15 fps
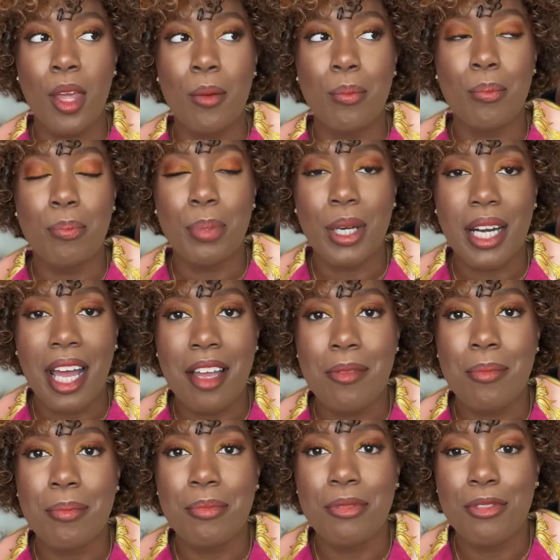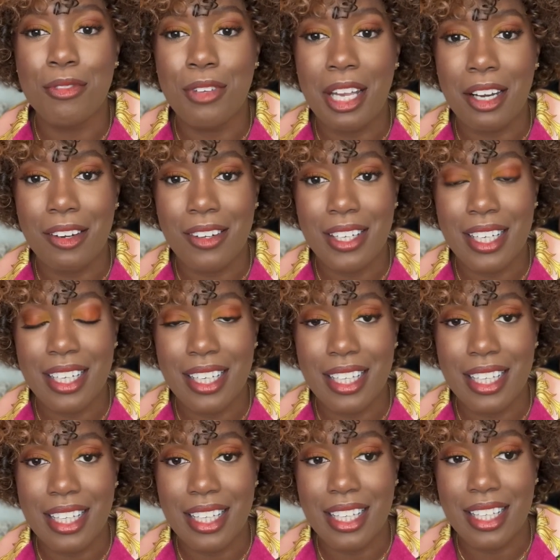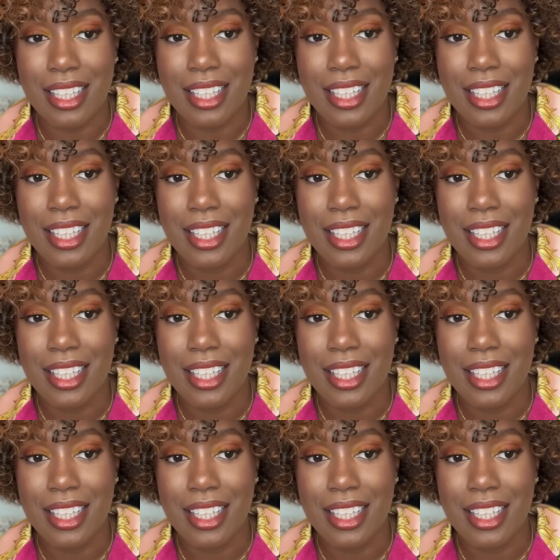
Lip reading: but I'm very